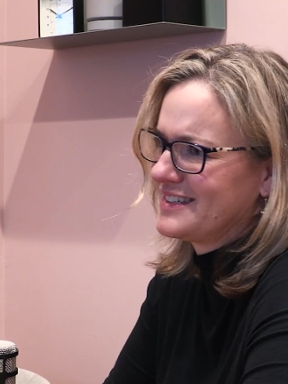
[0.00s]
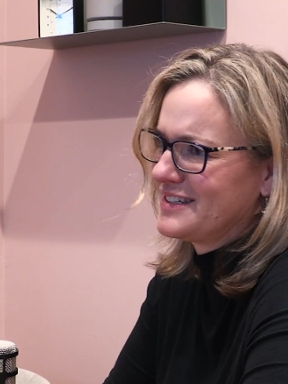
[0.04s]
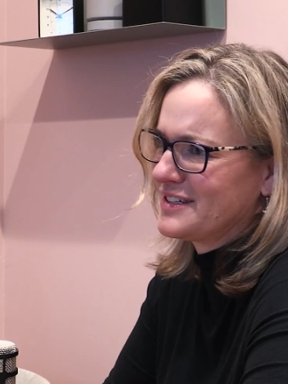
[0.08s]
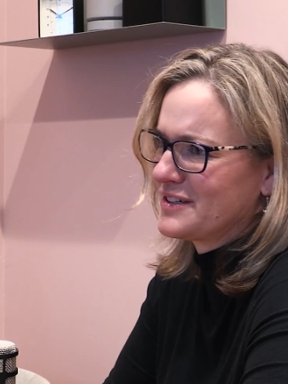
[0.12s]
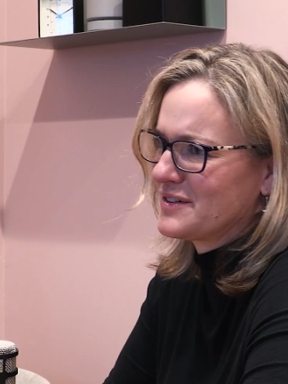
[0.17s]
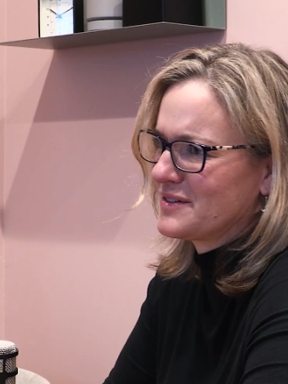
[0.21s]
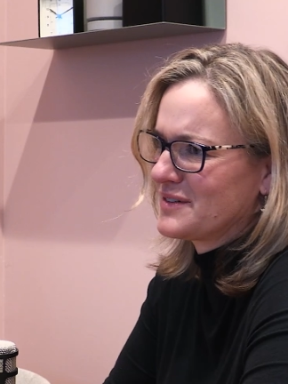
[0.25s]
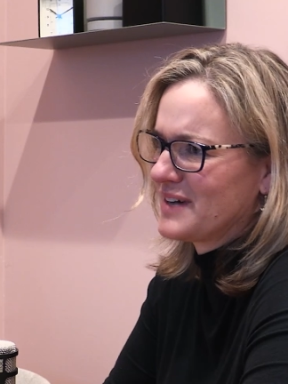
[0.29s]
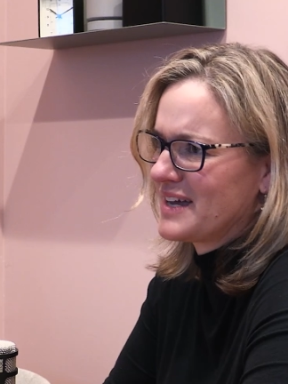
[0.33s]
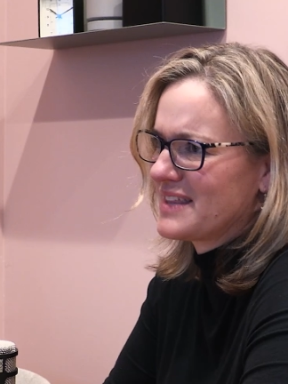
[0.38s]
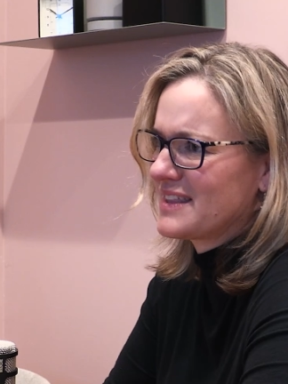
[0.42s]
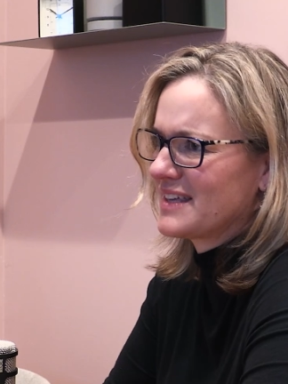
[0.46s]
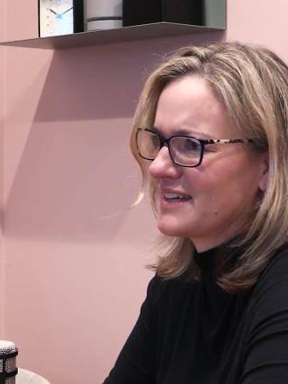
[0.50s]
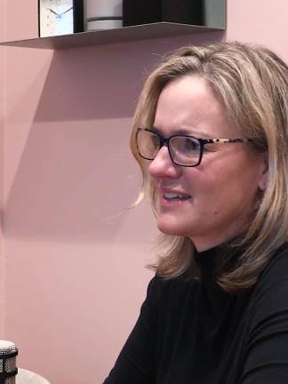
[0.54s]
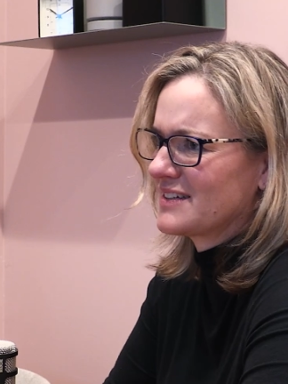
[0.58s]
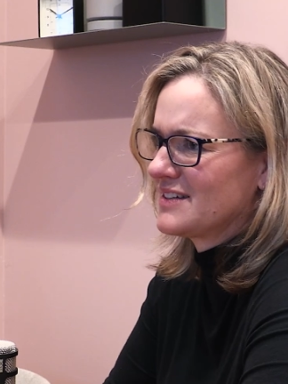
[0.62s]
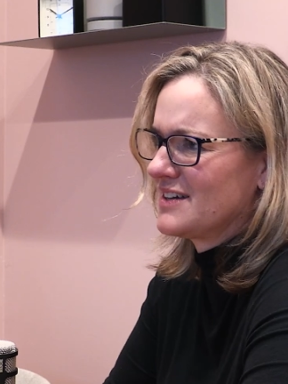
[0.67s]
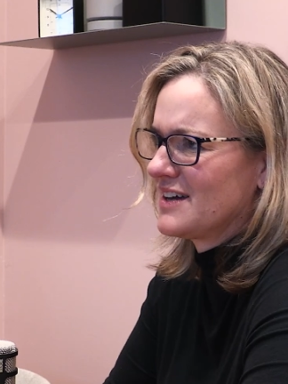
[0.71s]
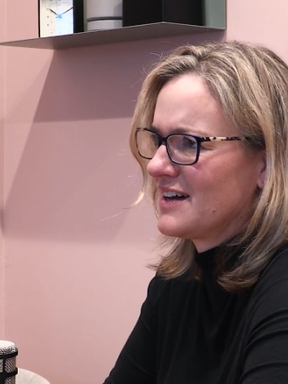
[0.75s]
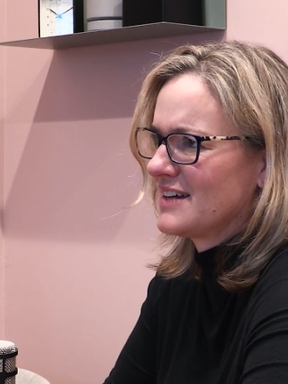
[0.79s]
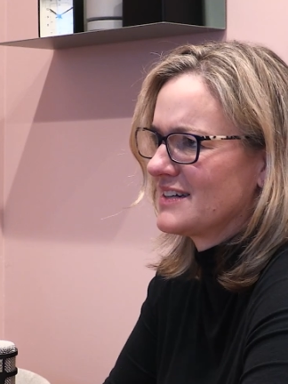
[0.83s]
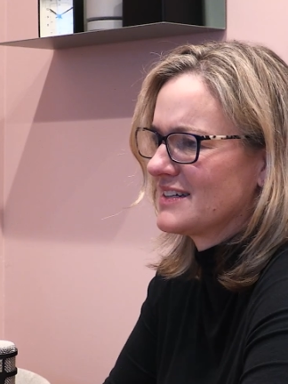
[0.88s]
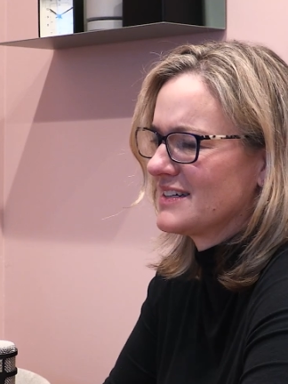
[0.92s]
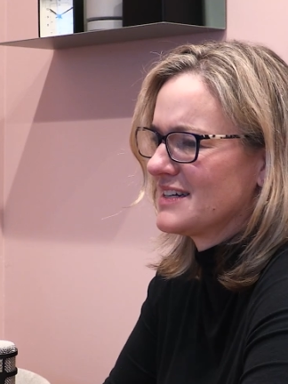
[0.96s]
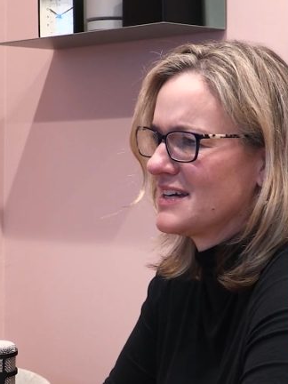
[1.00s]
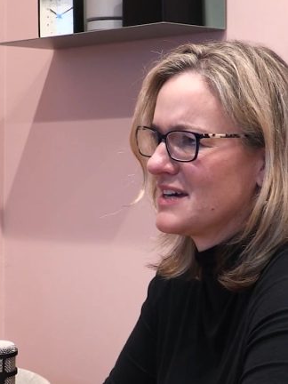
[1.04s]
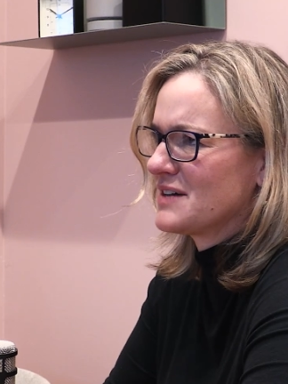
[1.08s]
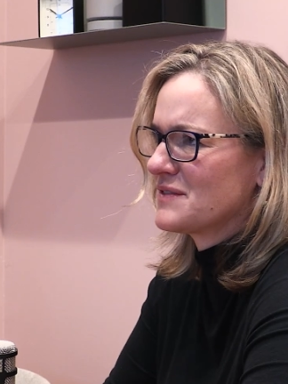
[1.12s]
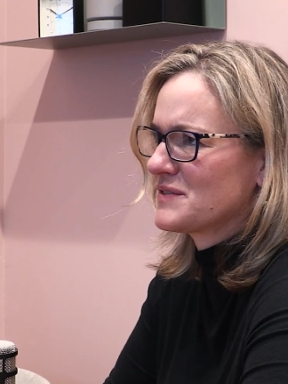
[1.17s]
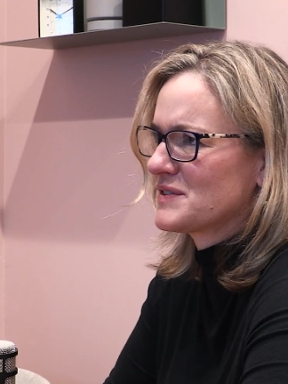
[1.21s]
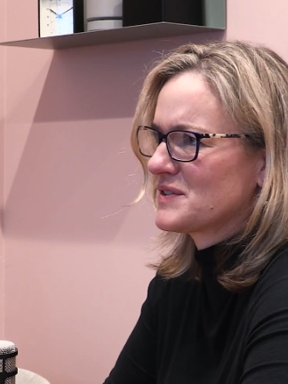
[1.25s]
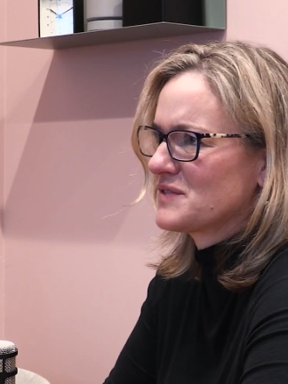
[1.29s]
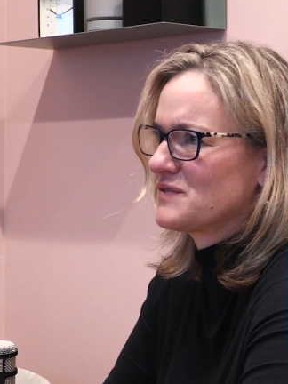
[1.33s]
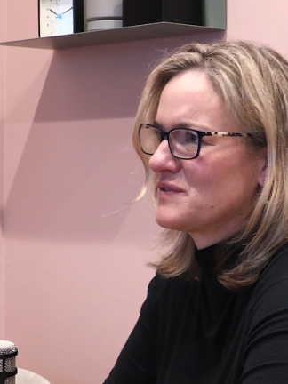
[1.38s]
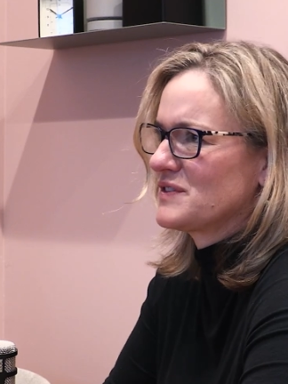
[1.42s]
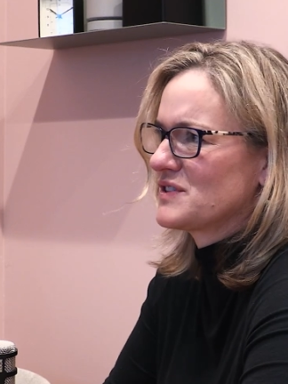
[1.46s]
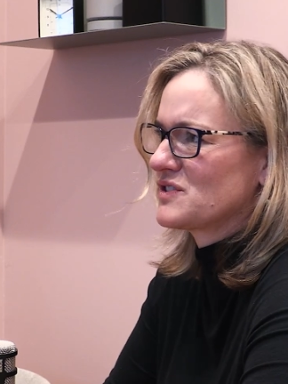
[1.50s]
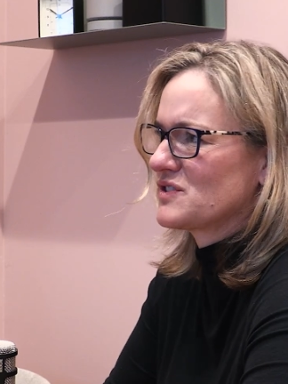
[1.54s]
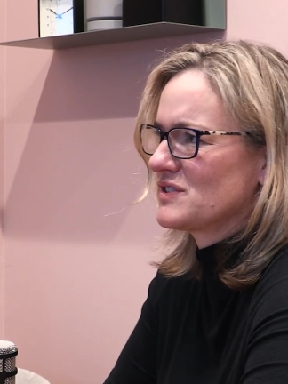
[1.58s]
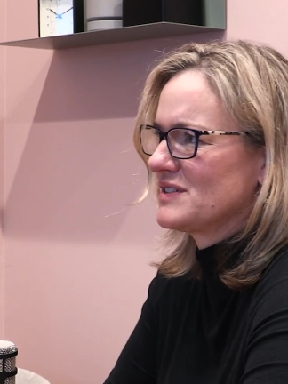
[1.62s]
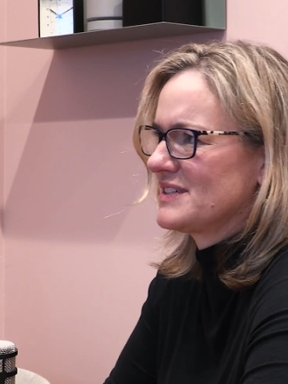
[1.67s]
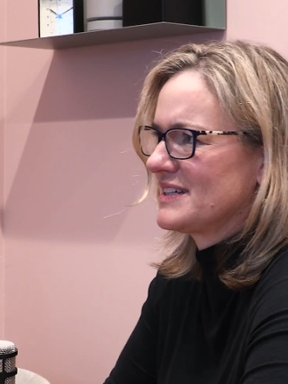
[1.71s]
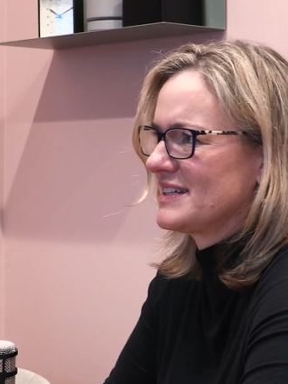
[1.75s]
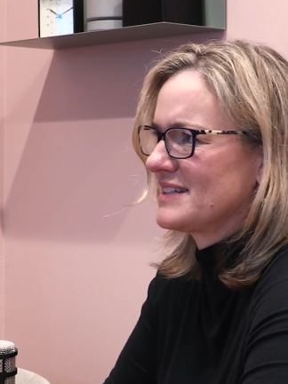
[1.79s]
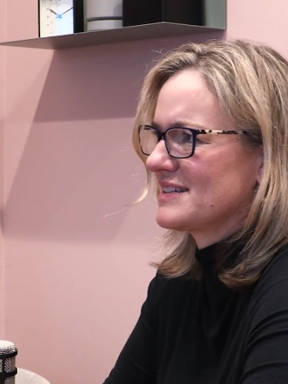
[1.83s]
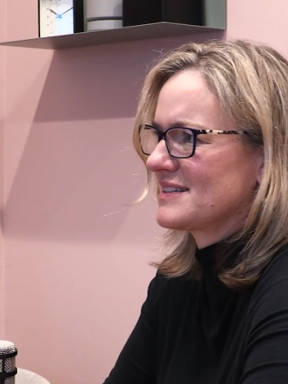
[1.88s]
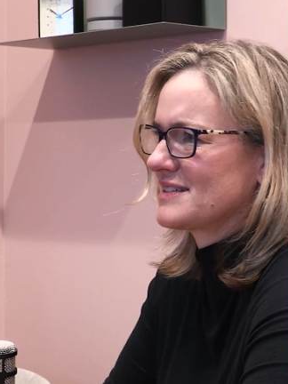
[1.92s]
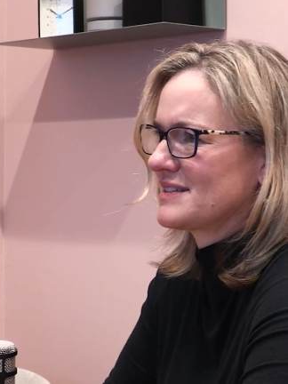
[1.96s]
I think not enough sufficient
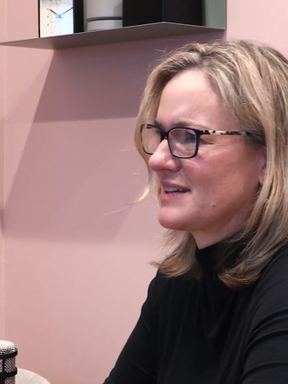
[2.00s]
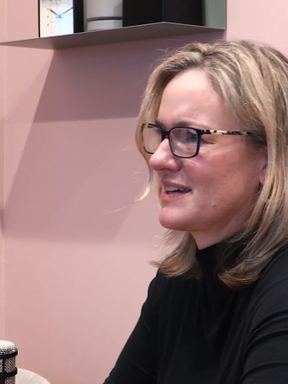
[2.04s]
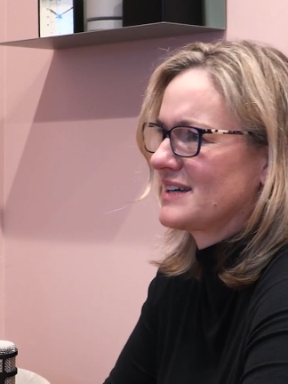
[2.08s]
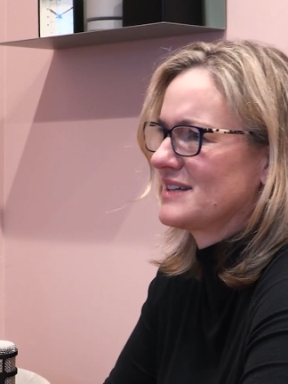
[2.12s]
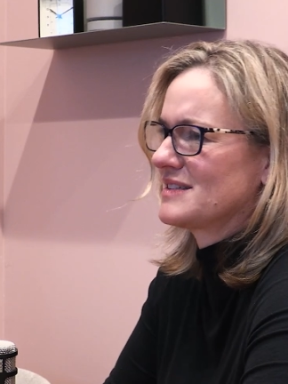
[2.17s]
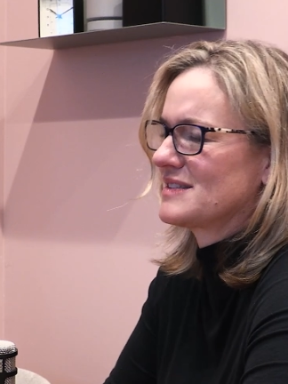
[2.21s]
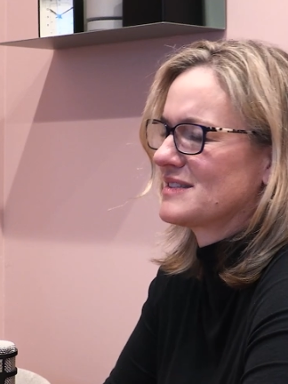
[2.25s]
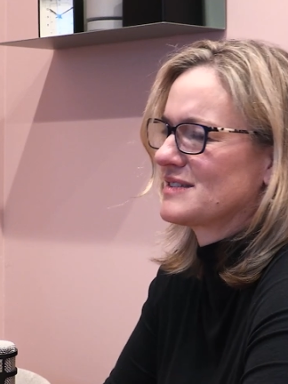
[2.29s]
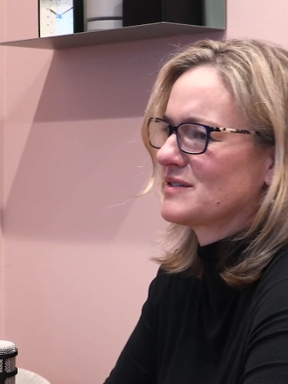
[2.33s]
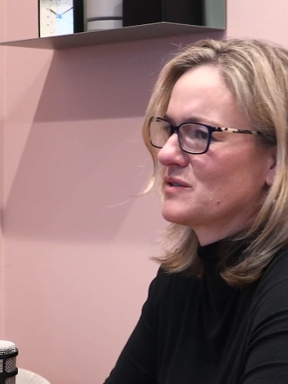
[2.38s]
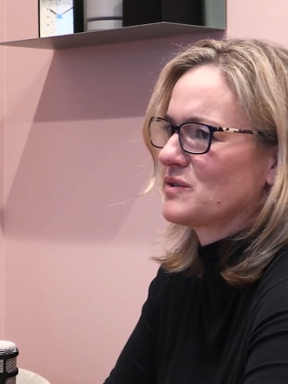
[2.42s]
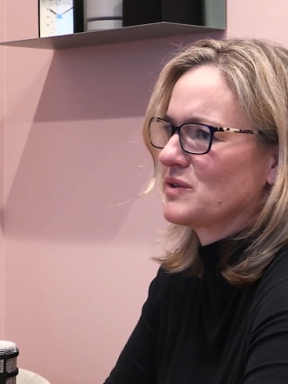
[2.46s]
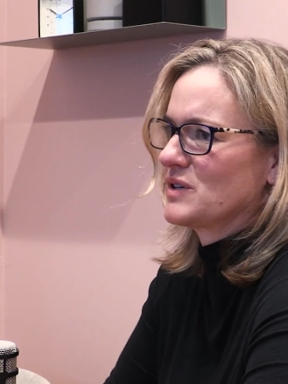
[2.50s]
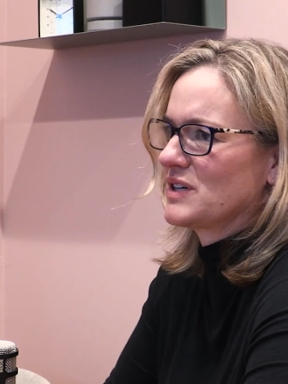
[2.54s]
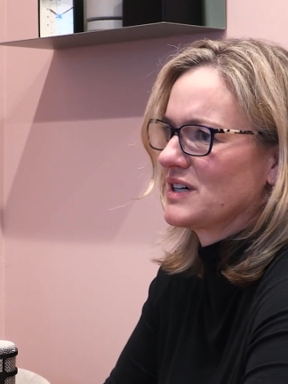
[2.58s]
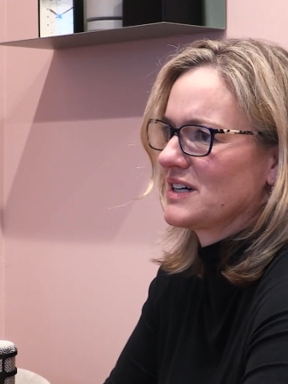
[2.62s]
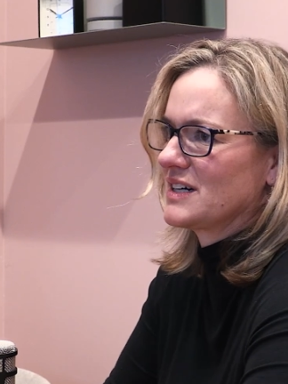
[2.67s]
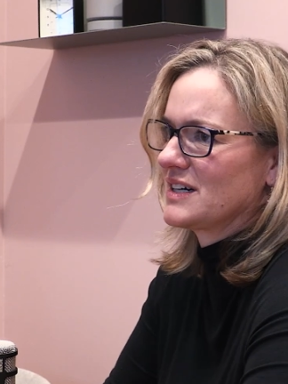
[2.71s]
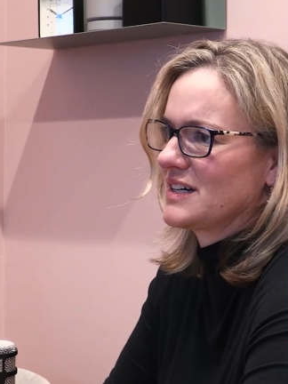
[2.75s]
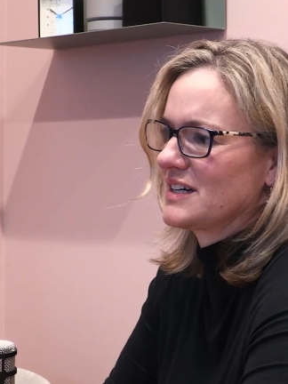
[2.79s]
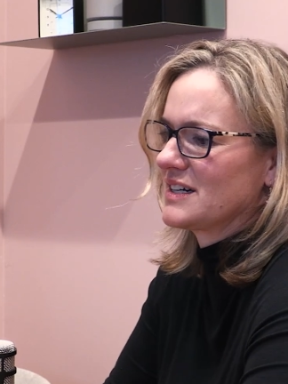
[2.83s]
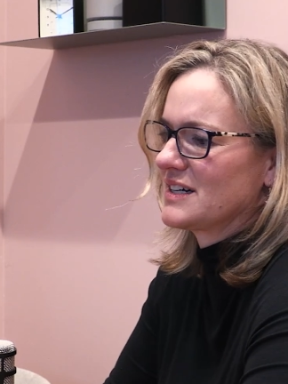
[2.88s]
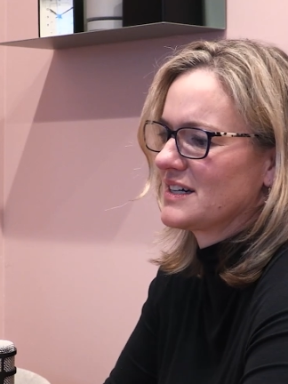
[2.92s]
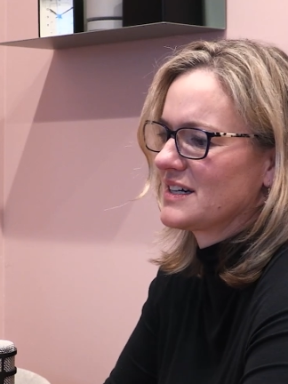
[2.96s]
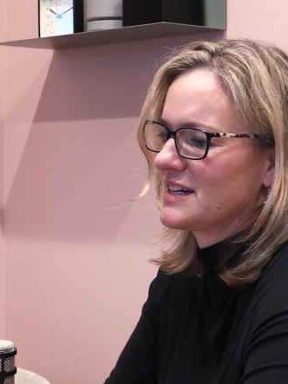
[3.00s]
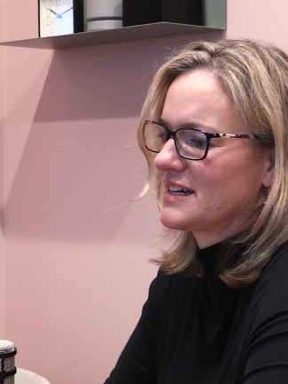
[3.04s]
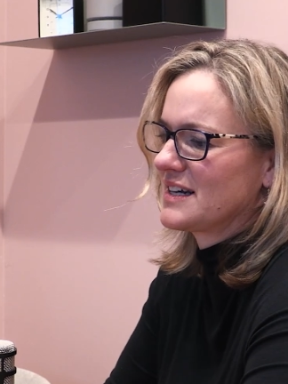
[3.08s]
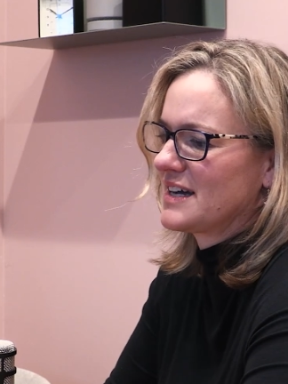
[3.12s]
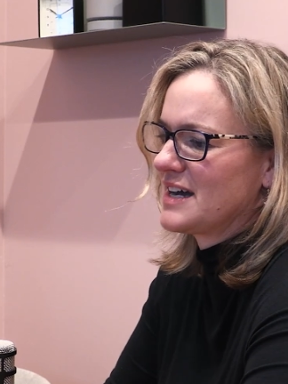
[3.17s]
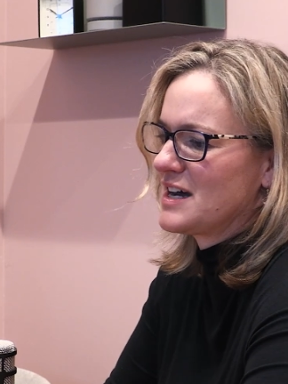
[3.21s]
data sets or